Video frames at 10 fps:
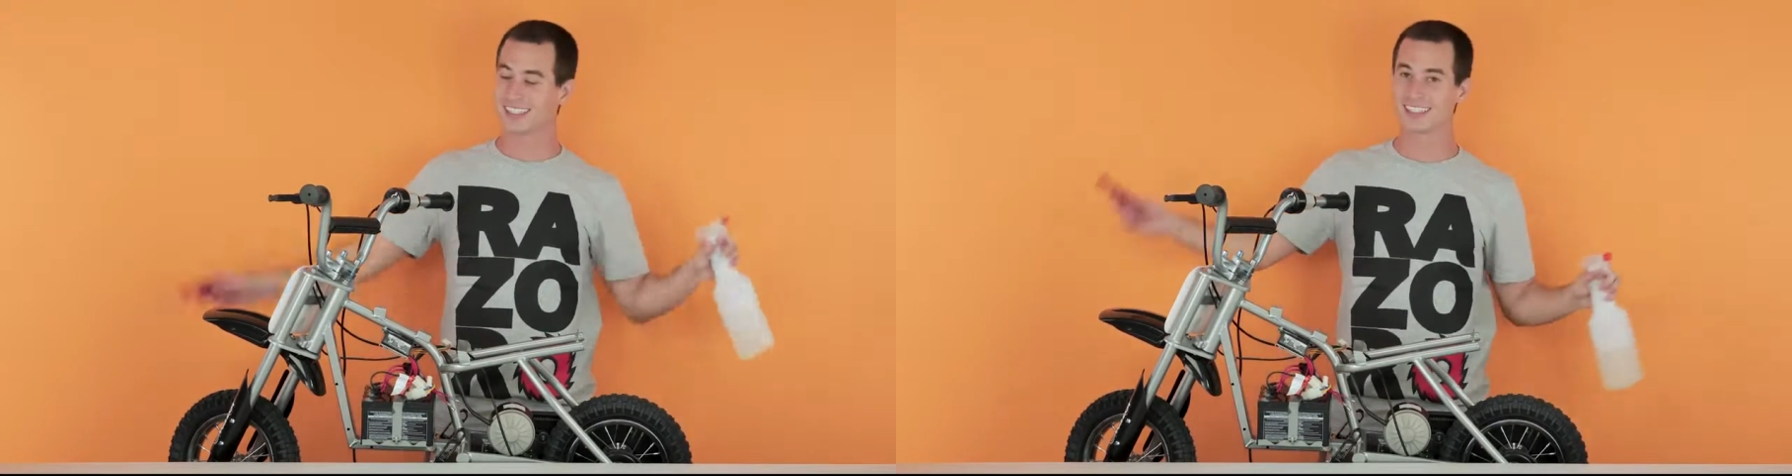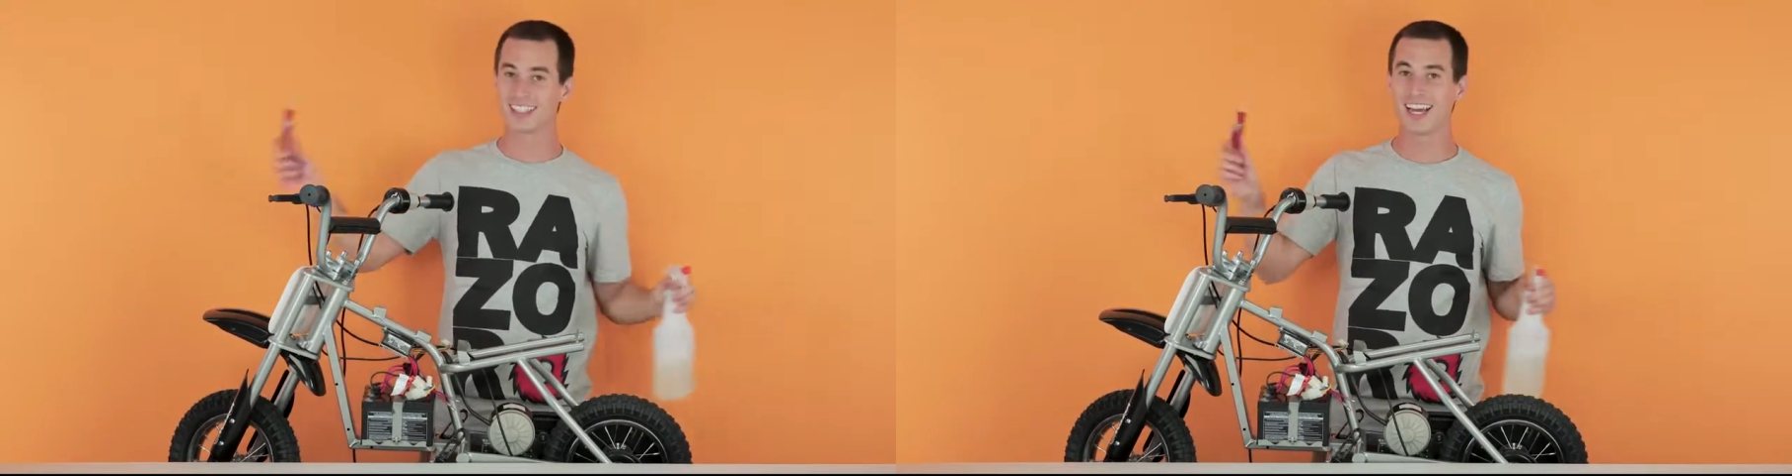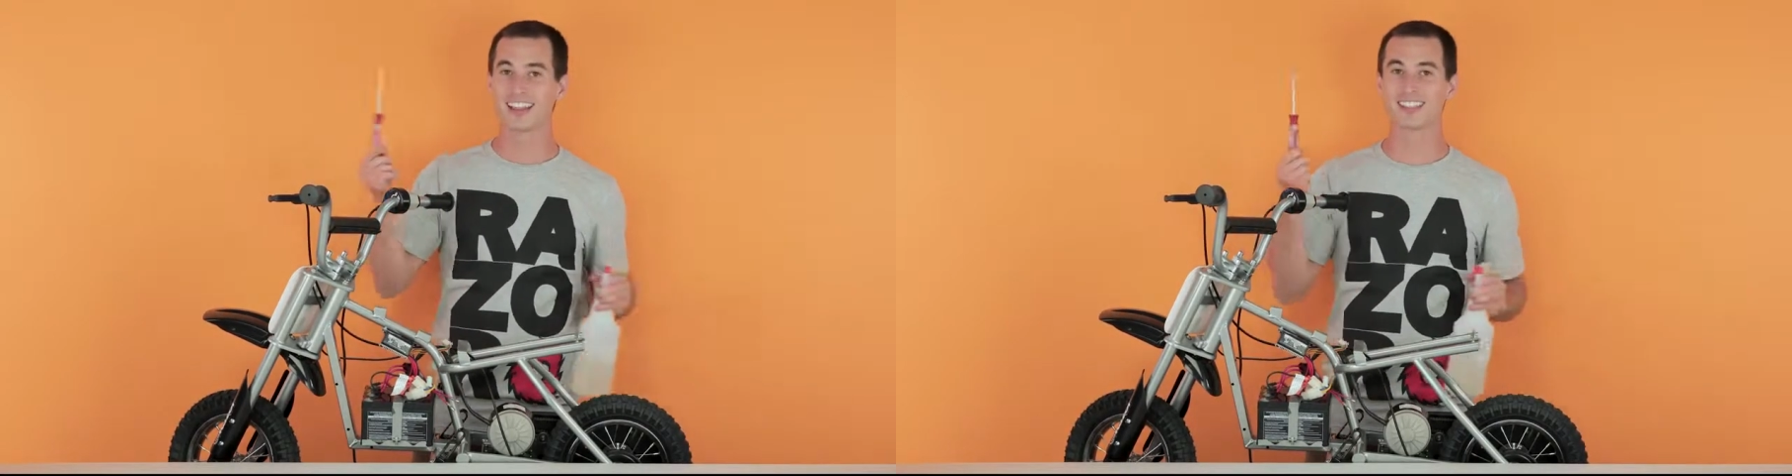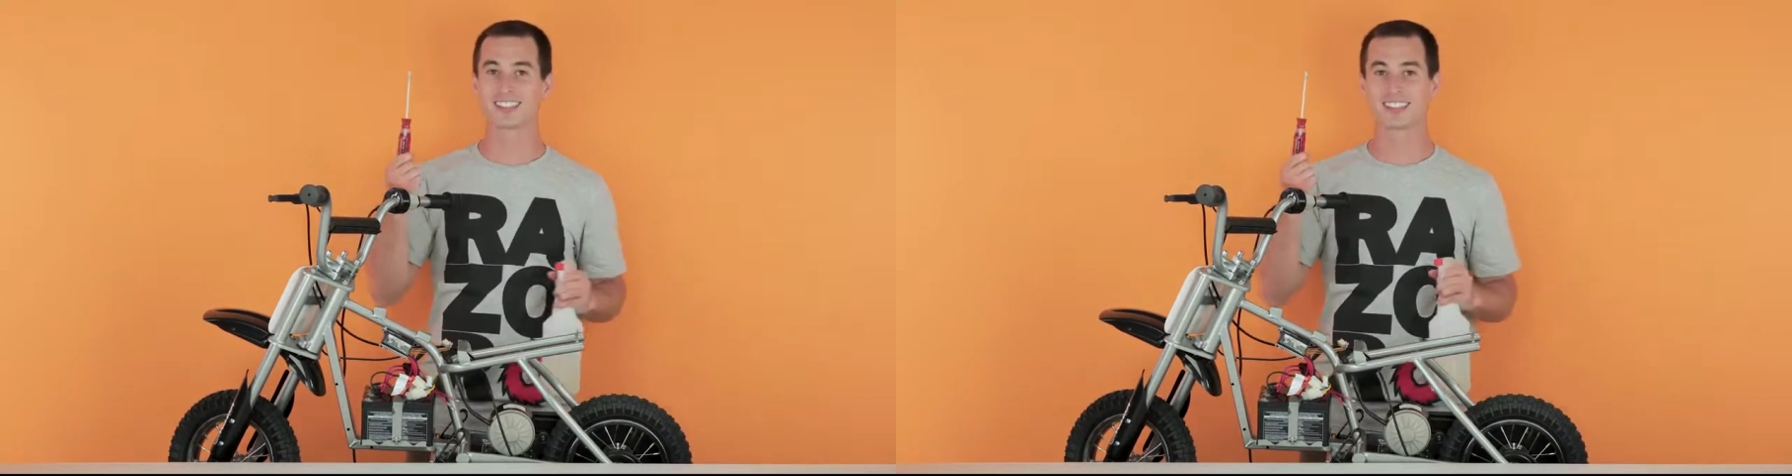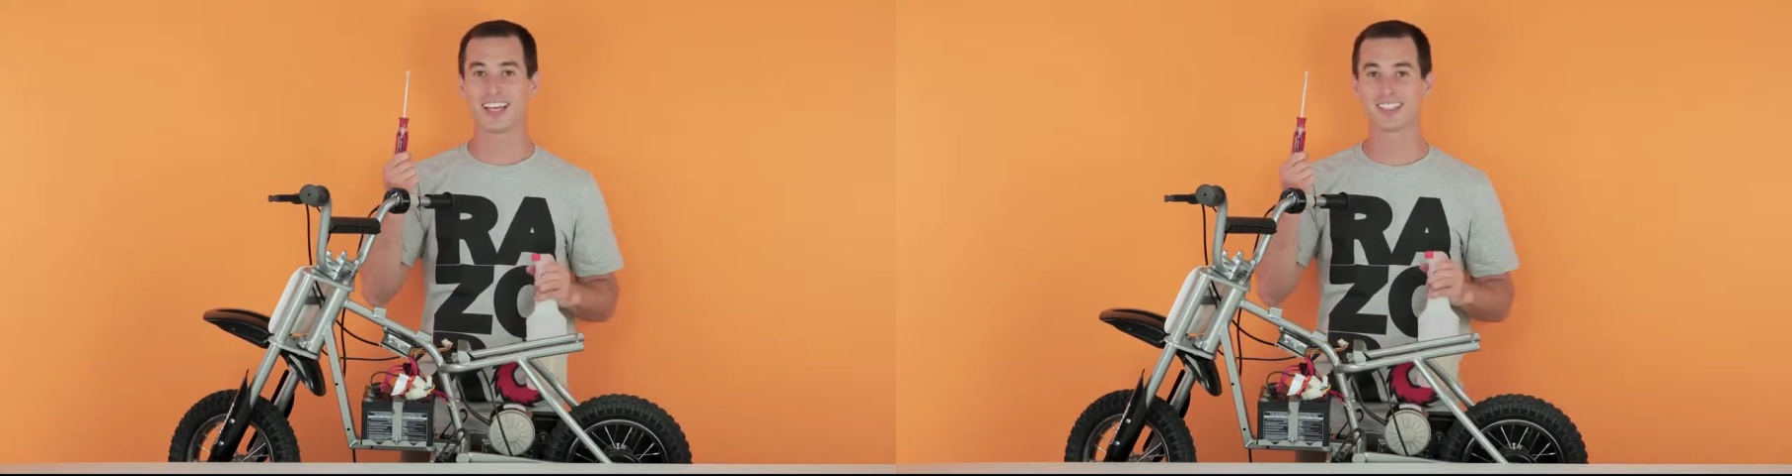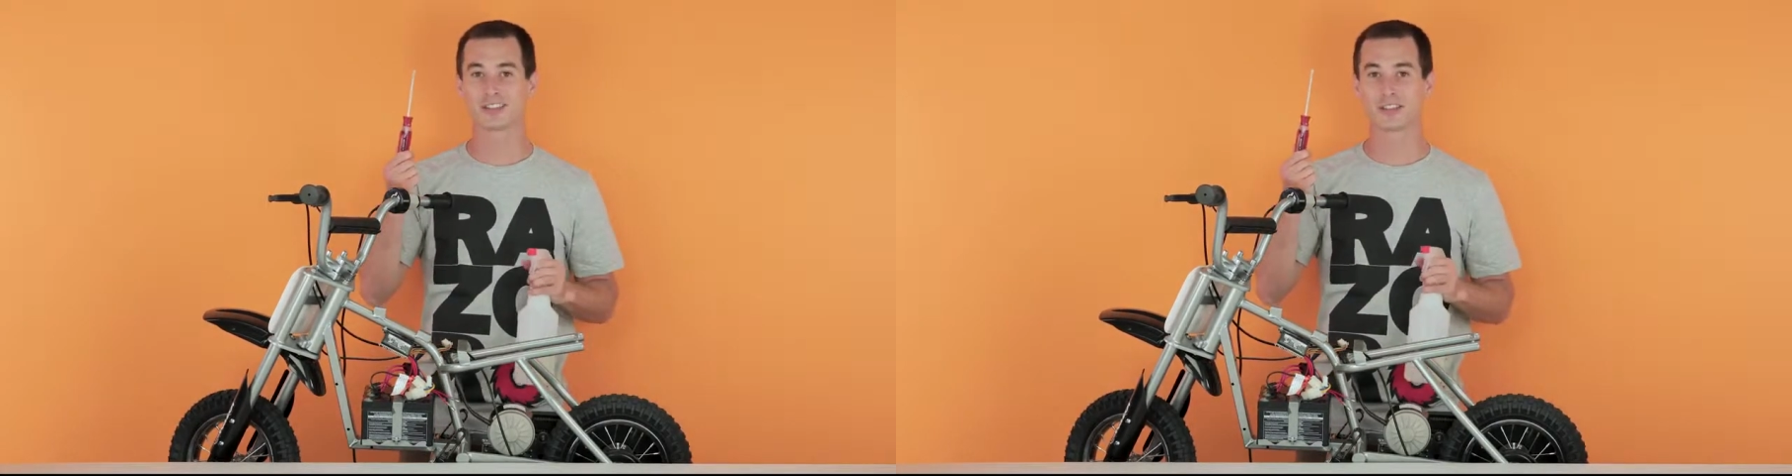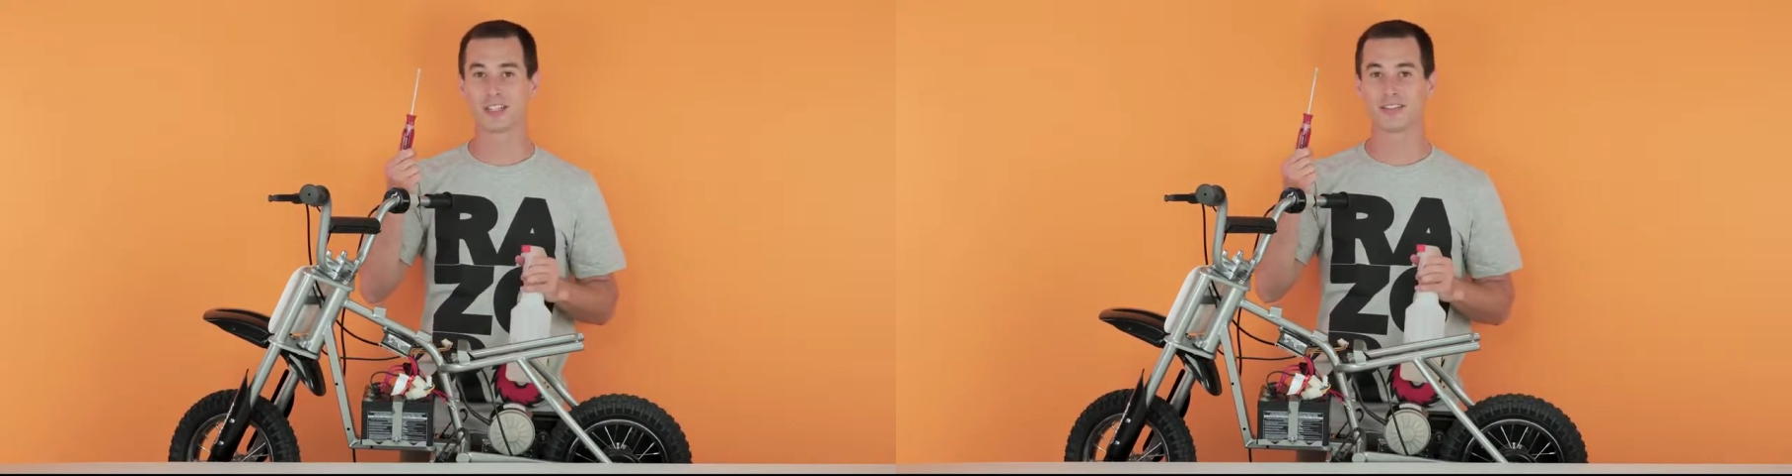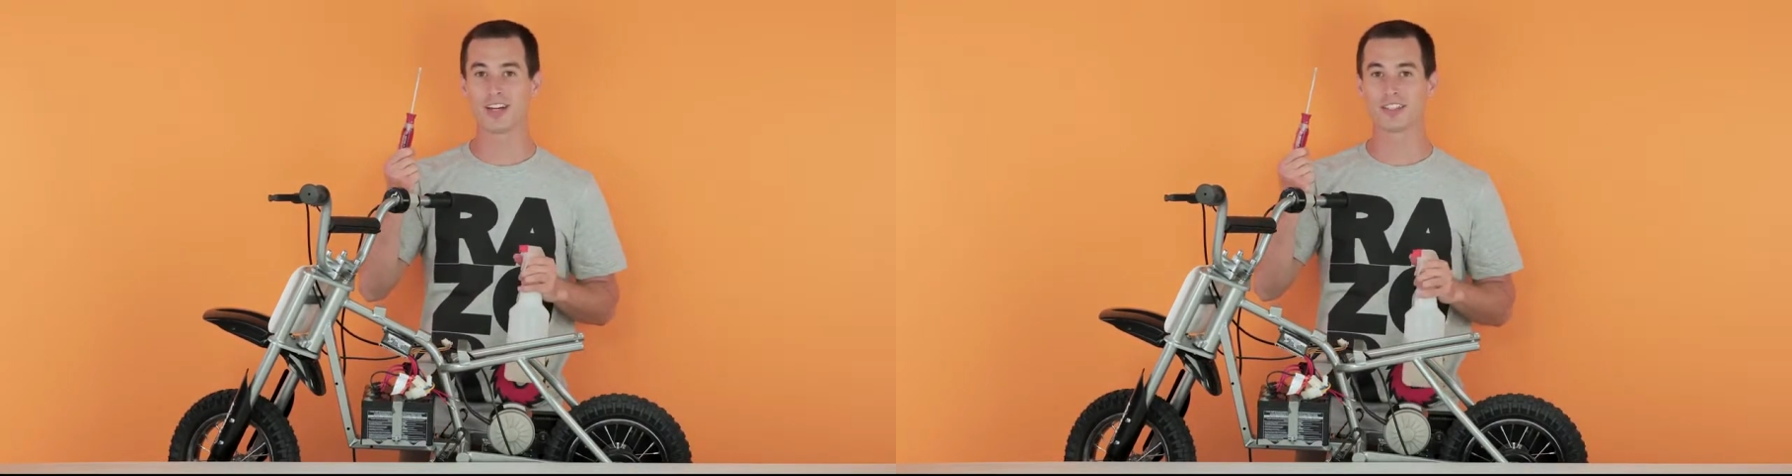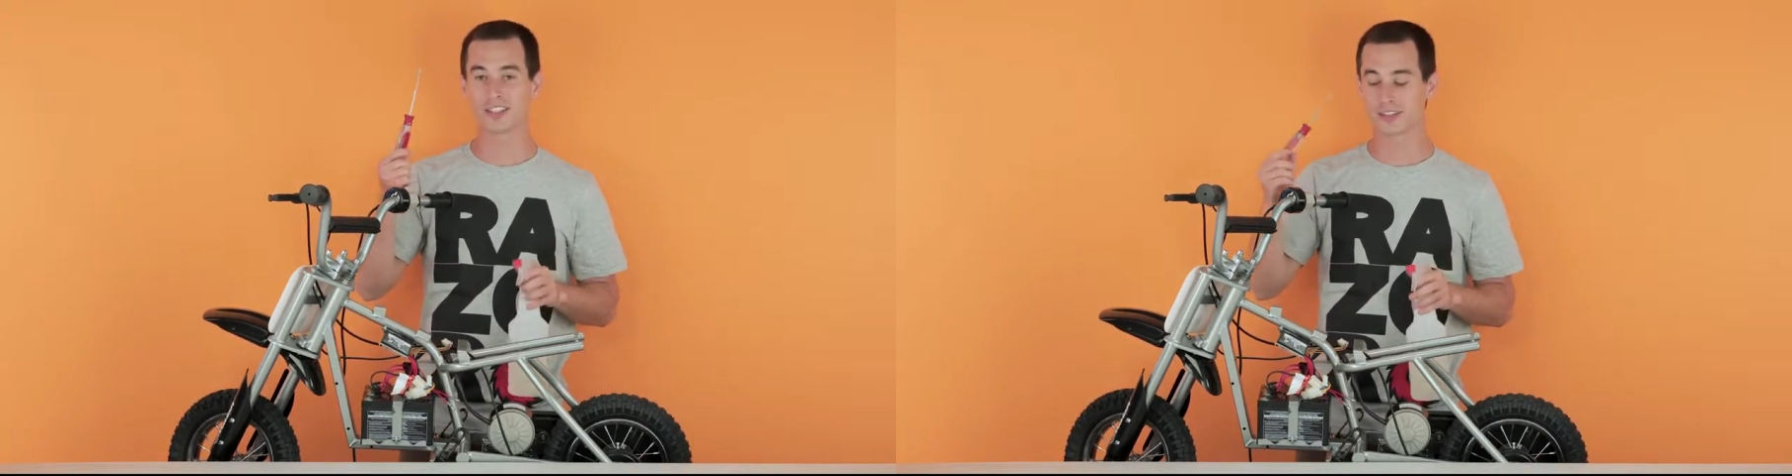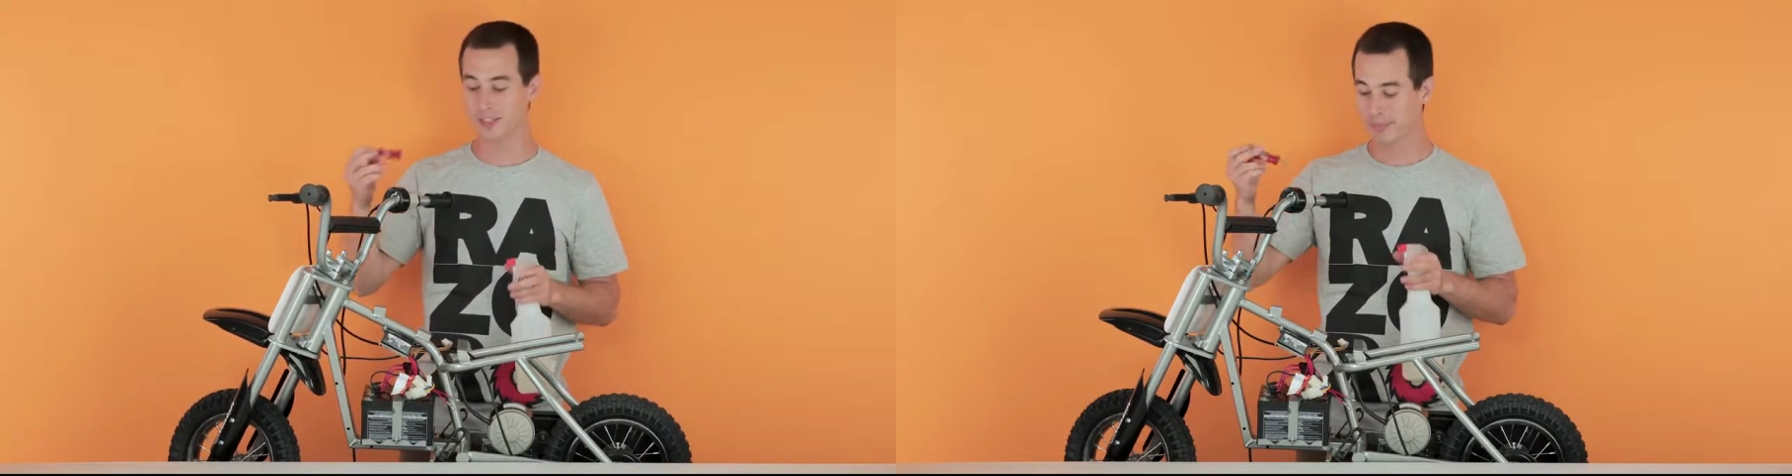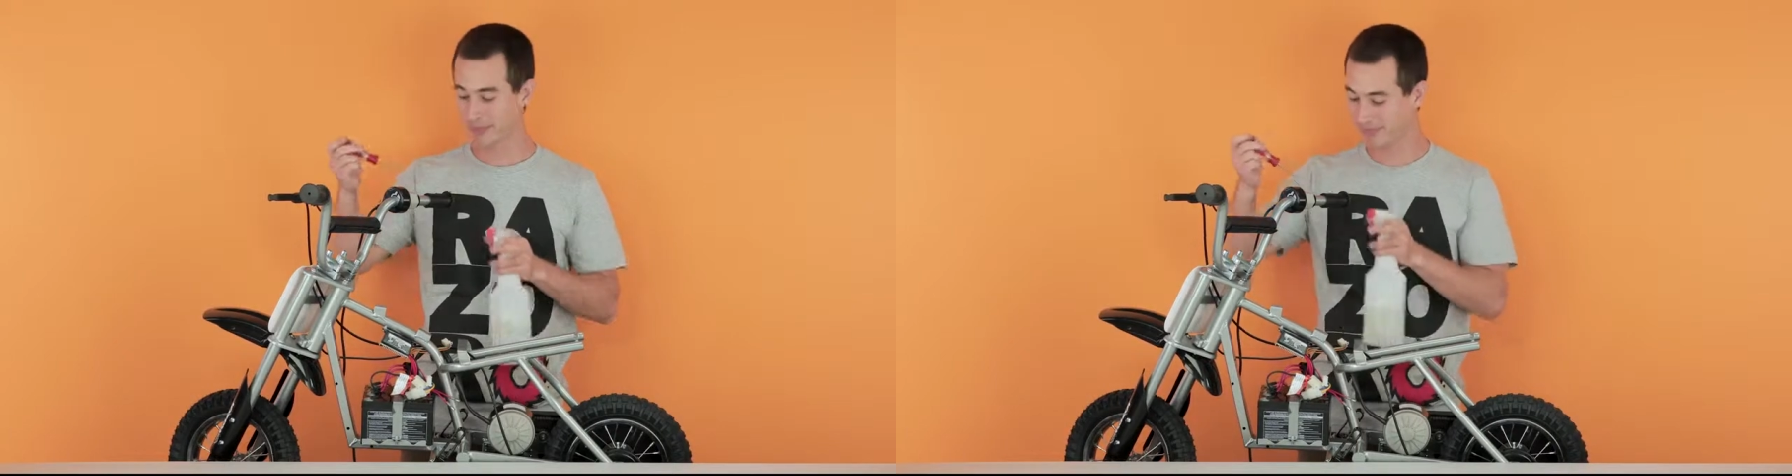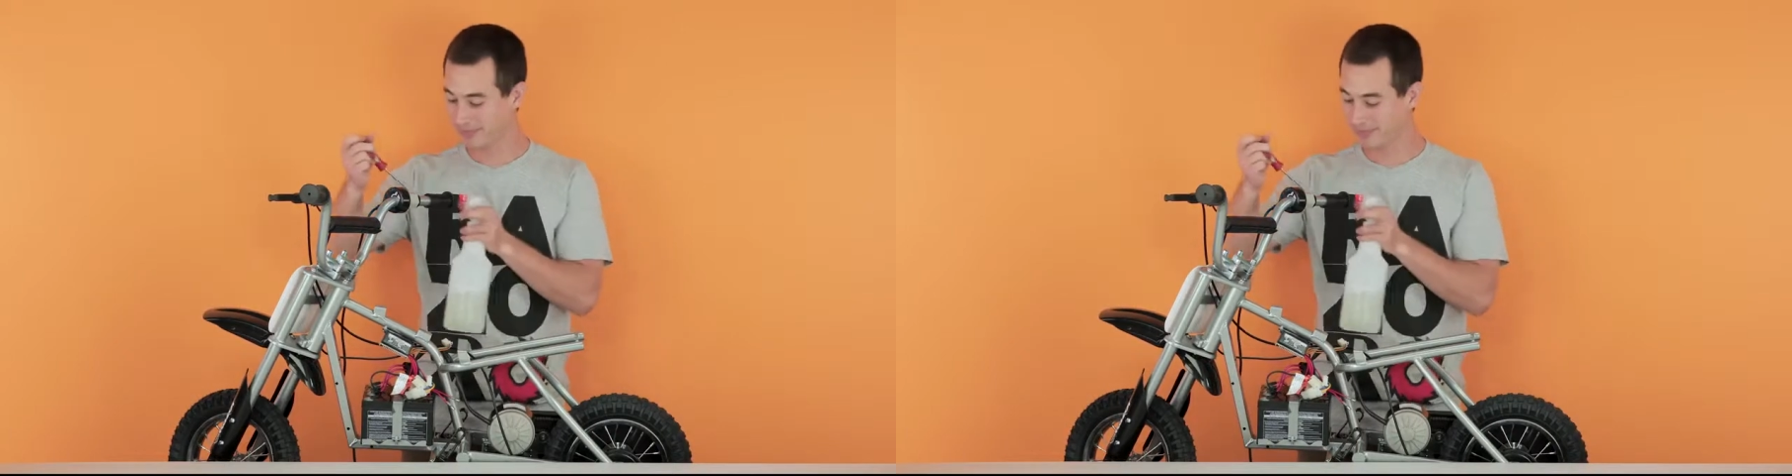Slide your standard screwdriver under the grip,